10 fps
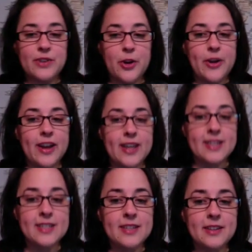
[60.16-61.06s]

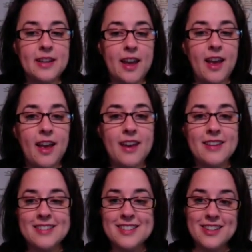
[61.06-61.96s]
Fahrenheit,
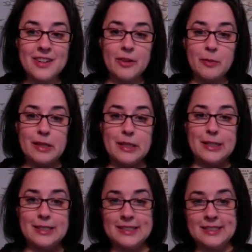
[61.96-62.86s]
and I've got my
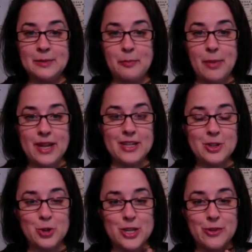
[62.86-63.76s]
little button
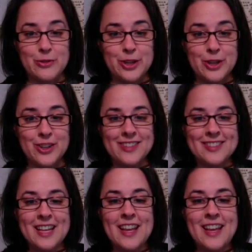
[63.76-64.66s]
tree over here.
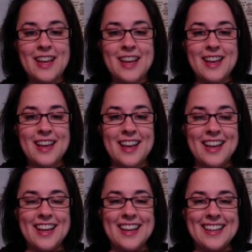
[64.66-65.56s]

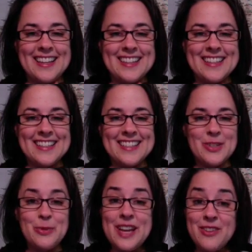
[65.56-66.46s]
And
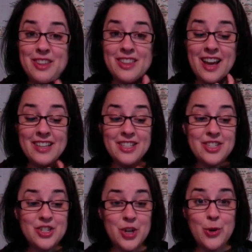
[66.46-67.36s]
we have a lot to
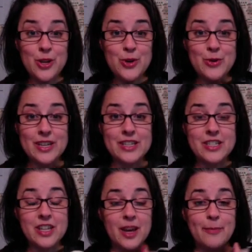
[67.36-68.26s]
show you and
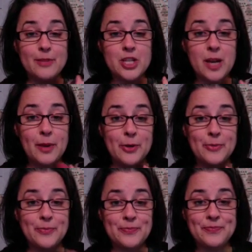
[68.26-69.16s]
chat about.
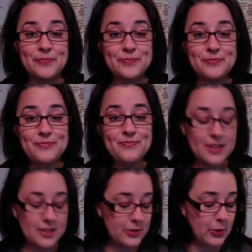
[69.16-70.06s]

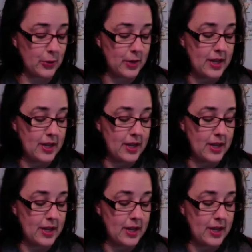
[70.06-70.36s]
So,